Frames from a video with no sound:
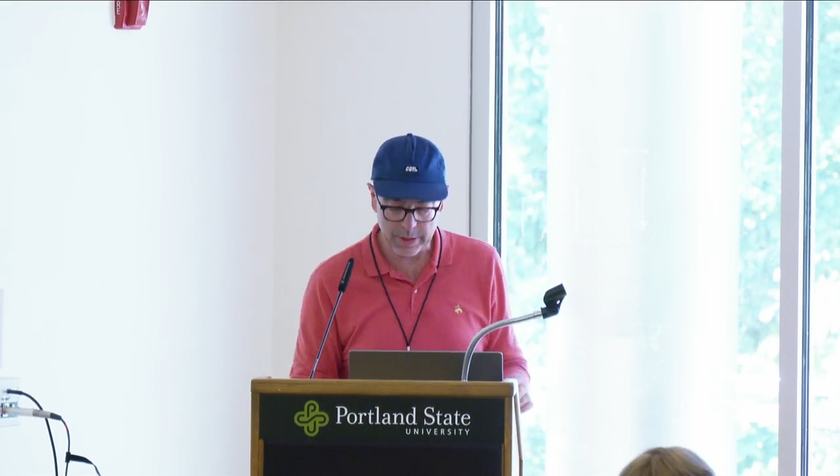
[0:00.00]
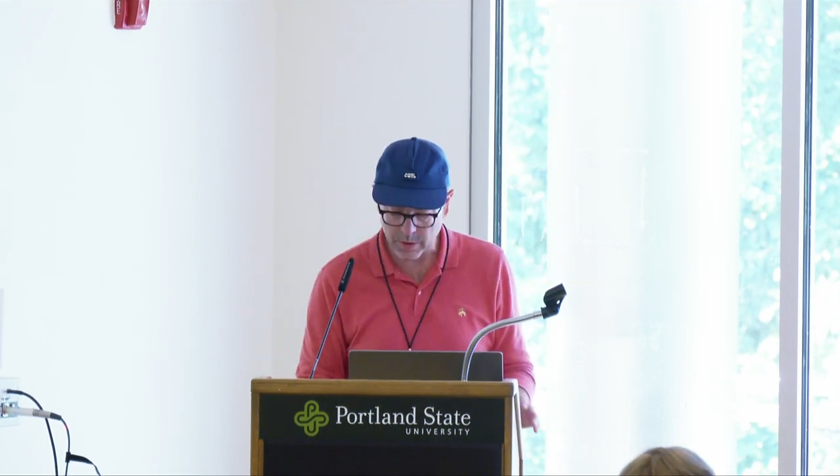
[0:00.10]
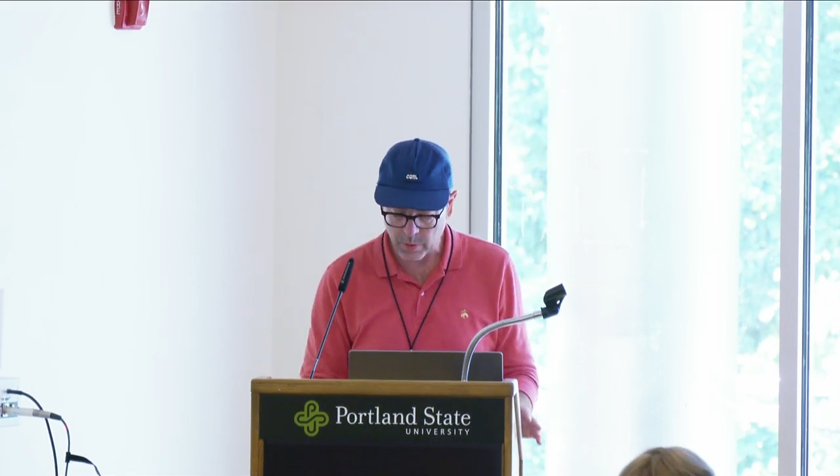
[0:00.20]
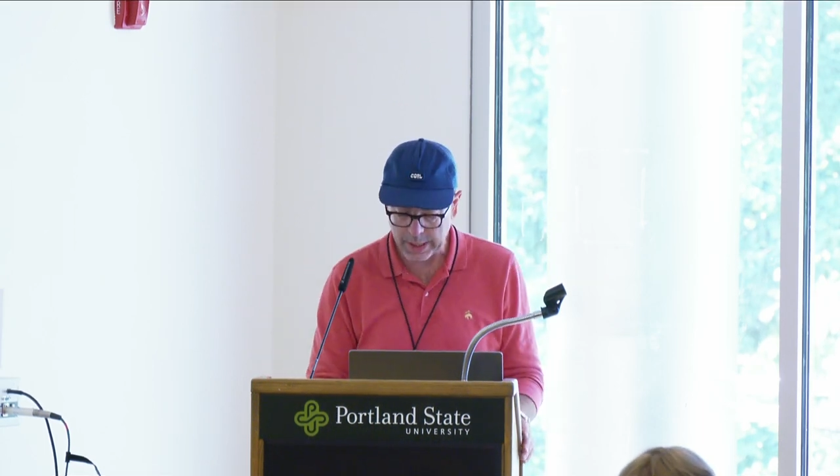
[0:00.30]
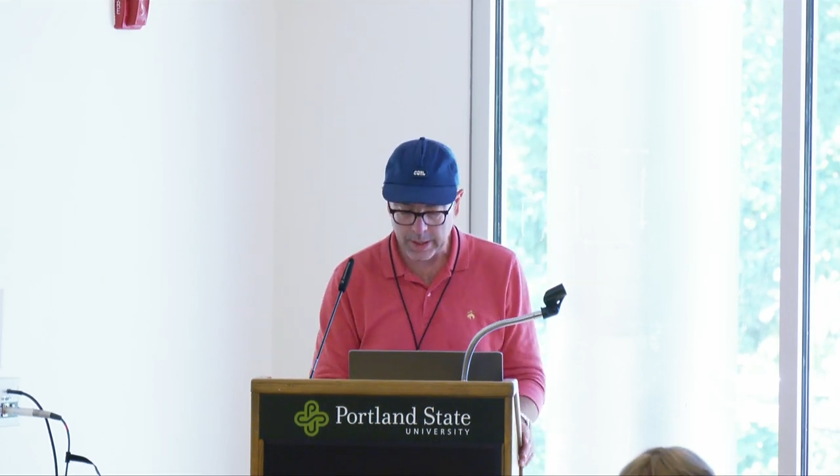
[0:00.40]

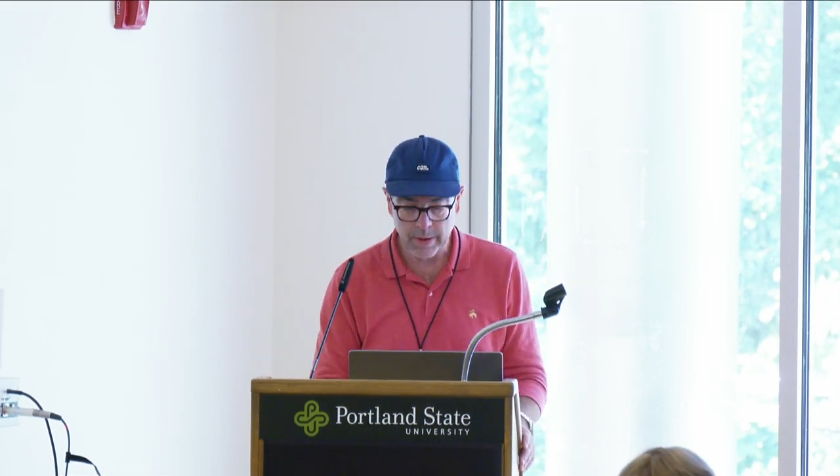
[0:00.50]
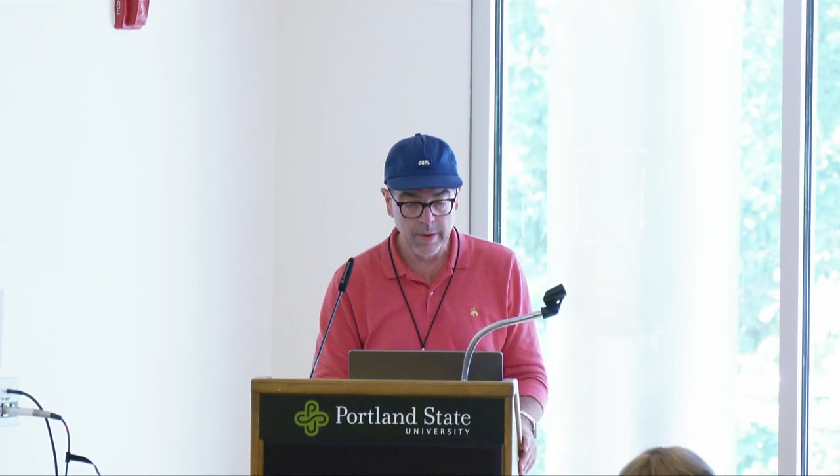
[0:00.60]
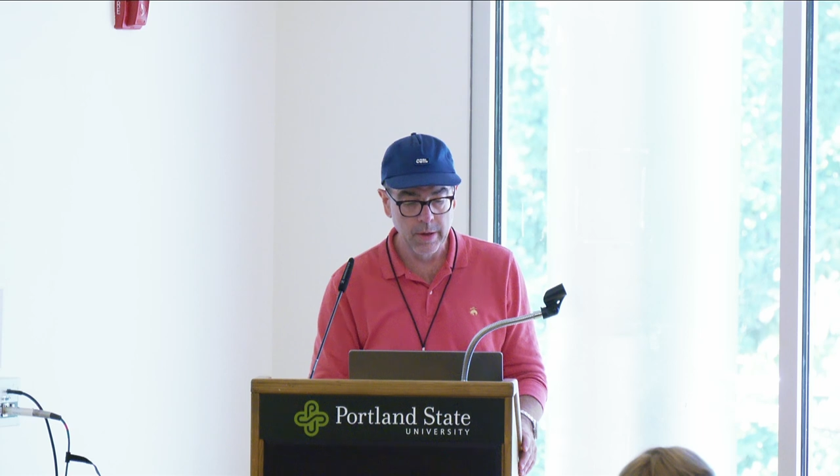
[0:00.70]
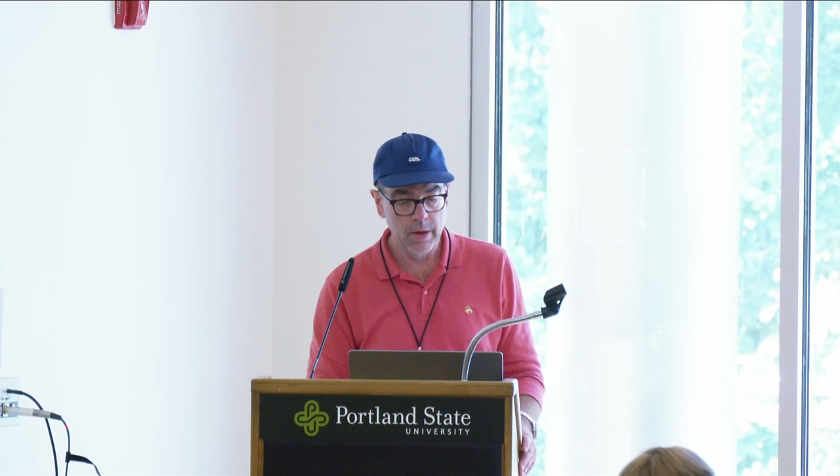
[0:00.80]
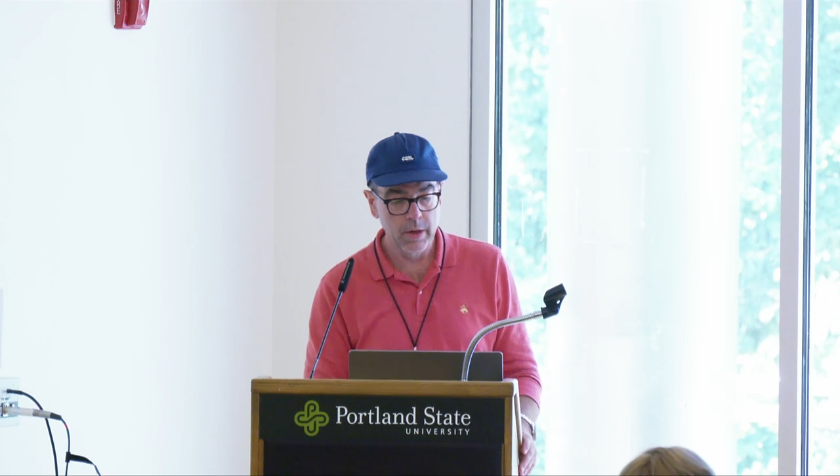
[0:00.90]
this way,
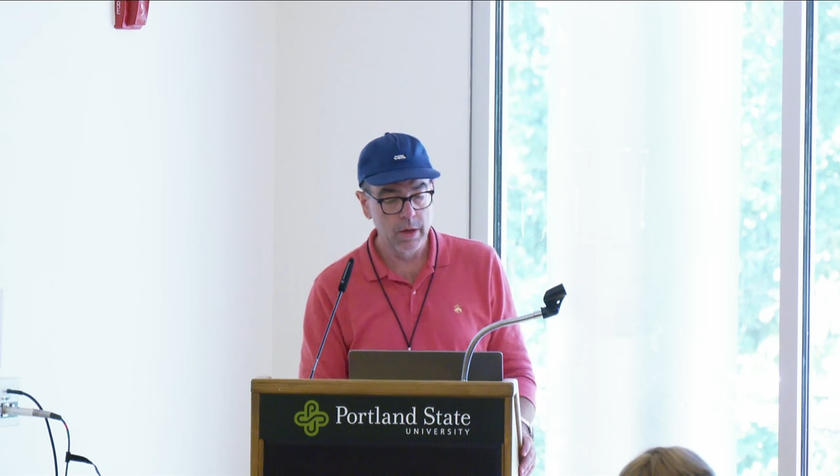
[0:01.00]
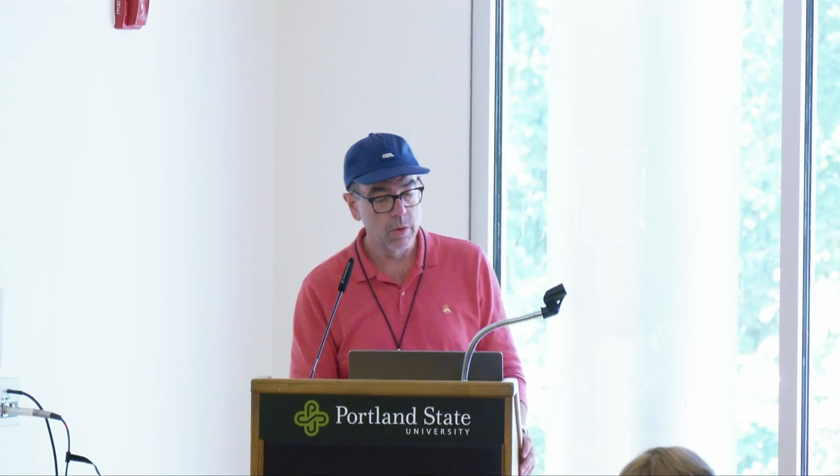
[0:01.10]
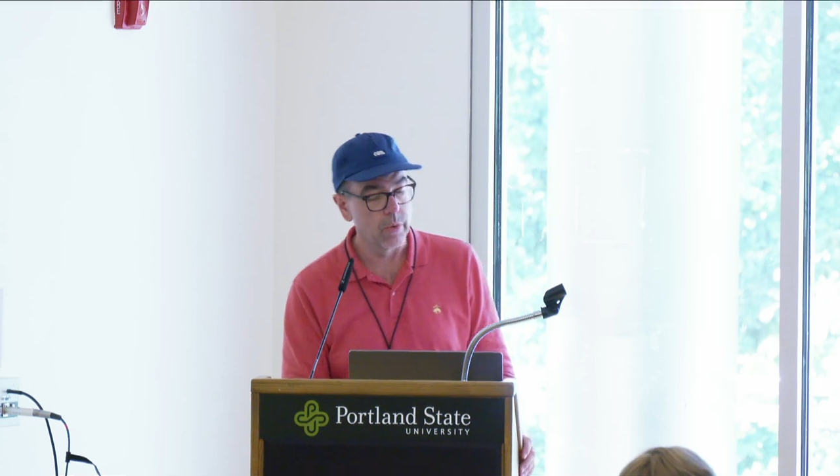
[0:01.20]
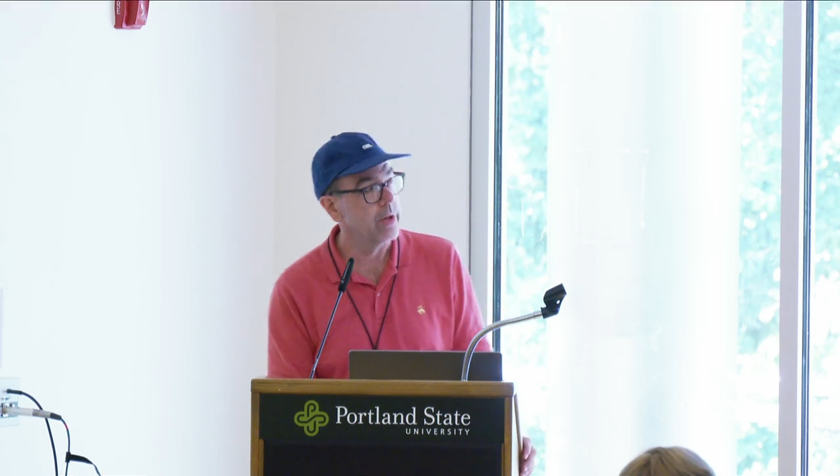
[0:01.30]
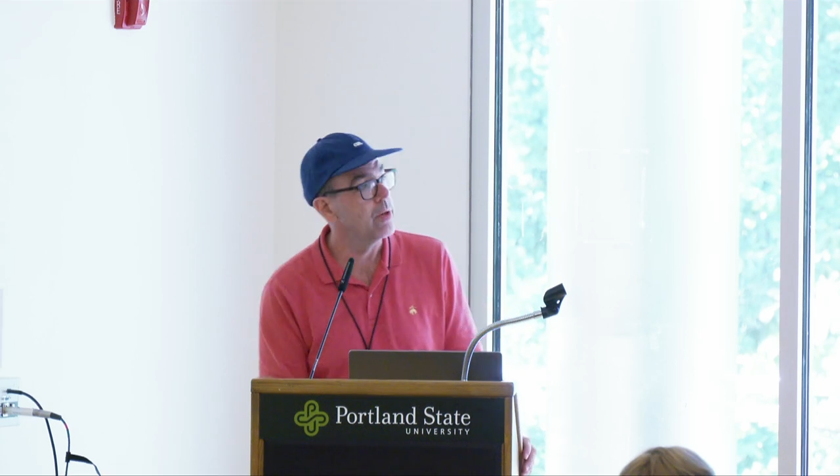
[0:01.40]

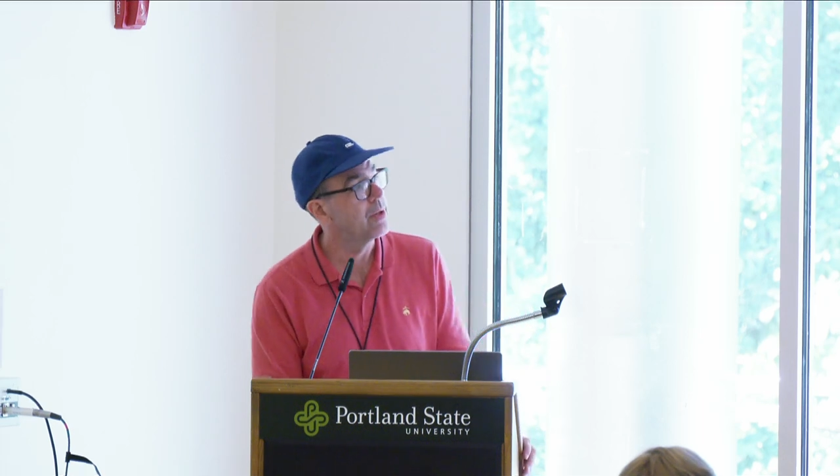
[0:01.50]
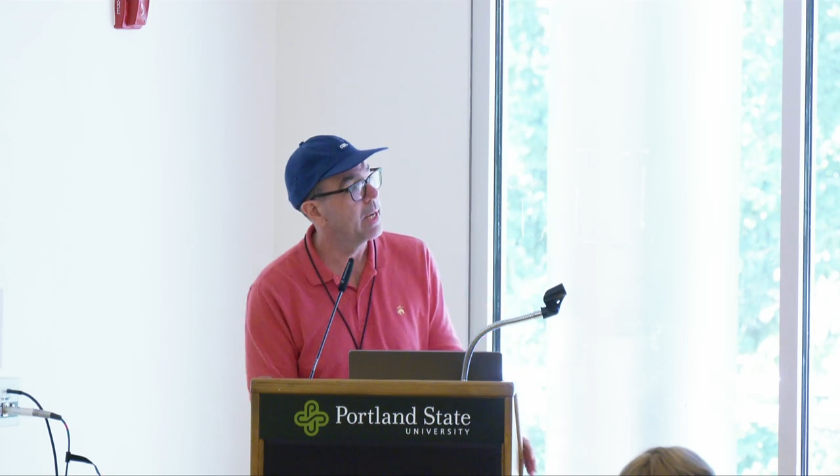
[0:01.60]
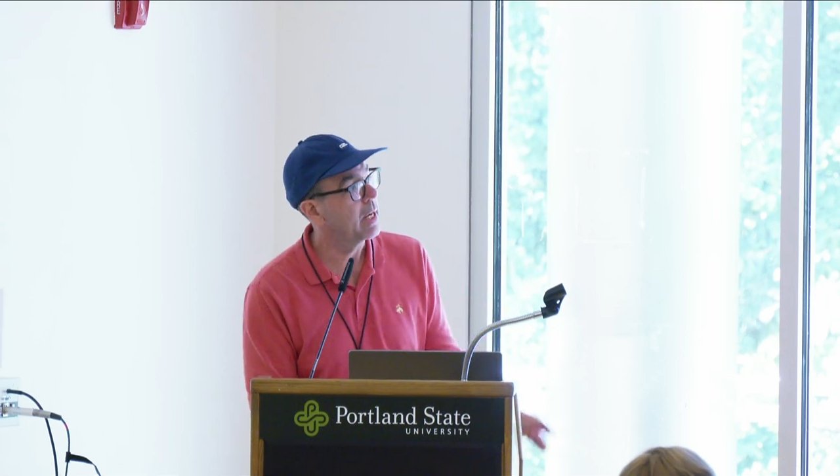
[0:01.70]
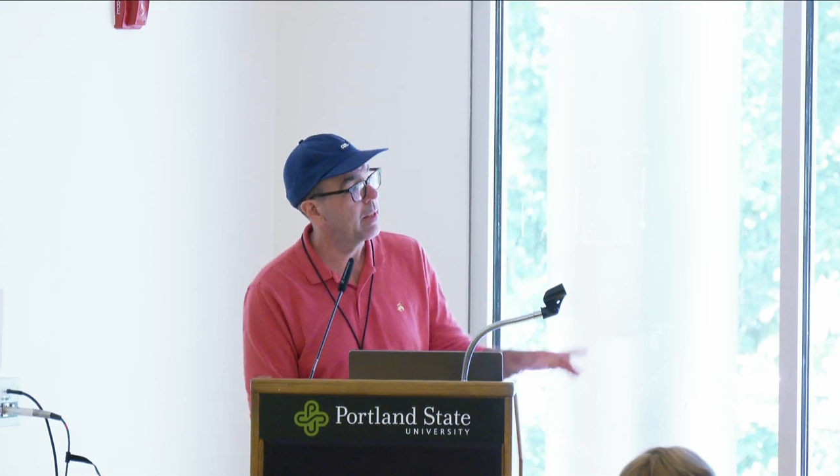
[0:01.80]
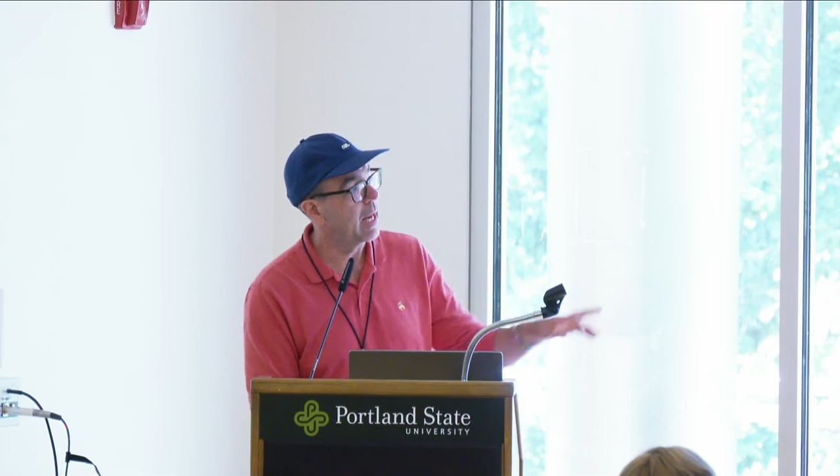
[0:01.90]
where you
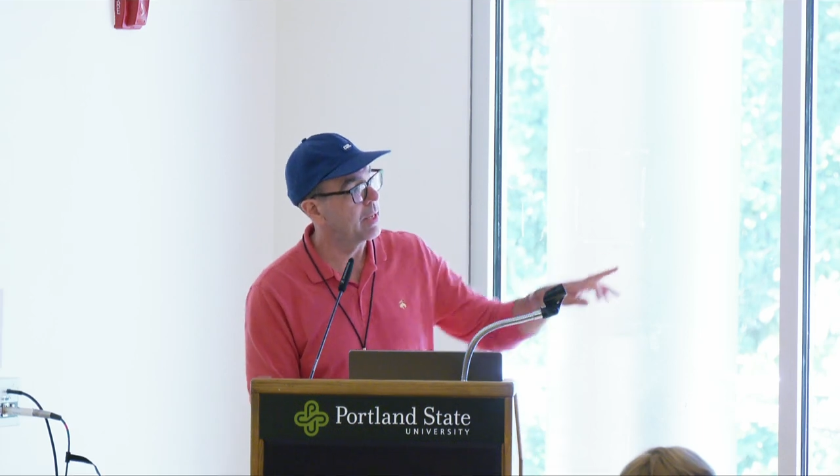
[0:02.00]
take that